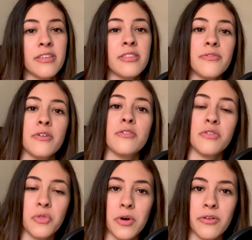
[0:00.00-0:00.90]
in the first
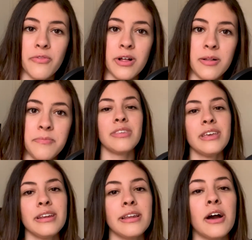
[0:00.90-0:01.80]
Thor film.
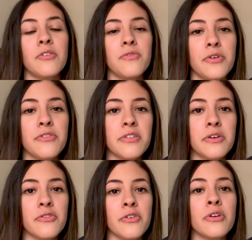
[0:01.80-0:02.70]
Now, full
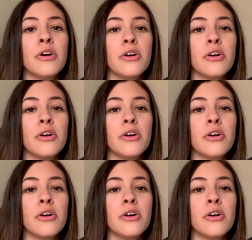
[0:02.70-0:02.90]
disclosure,